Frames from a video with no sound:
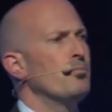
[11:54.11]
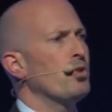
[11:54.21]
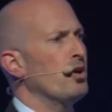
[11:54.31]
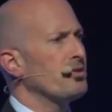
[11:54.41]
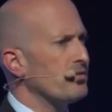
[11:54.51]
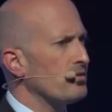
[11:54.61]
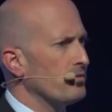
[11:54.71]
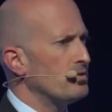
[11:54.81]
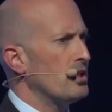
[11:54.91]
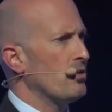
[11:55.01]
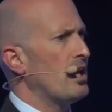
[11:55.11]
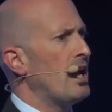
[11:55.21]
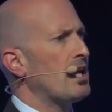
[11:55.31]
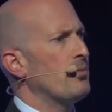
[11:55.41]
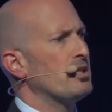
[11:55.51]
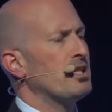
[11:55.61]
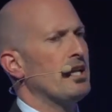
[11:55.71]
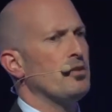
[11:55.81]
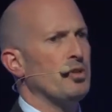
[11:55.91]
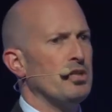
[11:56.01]
Prices of dairy are coming
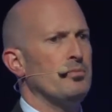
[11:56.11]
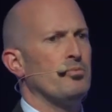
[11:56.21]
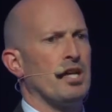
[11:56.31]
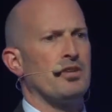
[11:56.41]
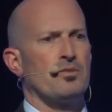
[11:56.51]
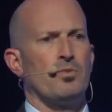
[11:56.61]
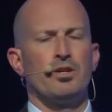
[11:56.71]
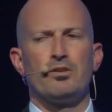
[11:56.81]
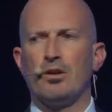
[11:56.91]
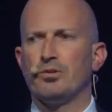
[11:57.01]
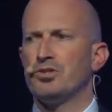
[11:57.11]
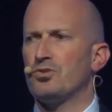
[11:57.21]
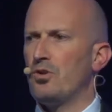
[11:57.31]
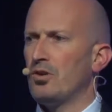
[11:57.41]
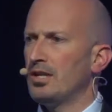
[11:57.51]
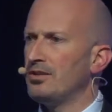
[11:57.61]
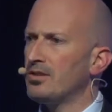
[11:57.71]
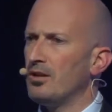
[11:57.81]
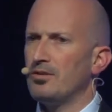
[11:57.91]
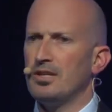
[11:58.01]
down a bit, production won't grow as strongly,
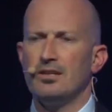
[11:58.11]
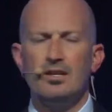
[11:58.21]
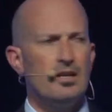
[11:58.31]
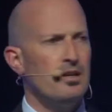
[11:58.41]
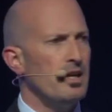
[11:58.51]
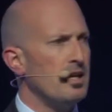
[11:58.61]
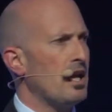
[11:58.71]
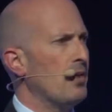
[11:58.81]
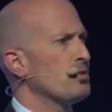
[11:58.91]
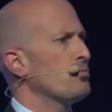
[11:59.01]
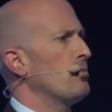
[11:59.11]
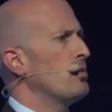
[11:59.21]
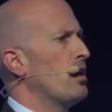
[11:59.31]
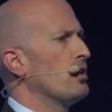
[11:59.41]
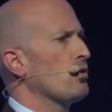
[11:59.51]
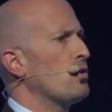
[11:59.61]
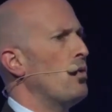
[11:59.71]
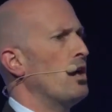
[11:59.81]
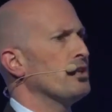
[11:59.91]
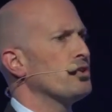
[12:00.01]
so the incomes probably won't look
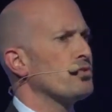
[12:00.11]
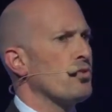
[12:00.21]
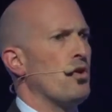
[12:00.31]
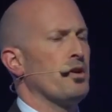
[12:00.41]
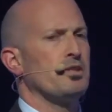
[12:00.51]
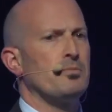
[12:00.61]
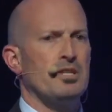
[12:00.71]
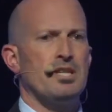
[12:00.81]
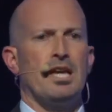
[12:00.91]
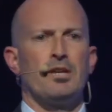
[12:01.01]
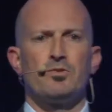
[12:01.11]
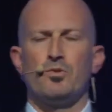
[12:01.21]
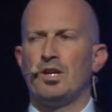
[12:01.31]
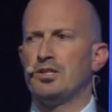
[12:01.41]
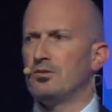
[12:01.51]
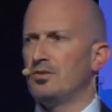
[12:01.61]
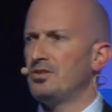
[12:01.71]
quite as strong and spectacular as what they do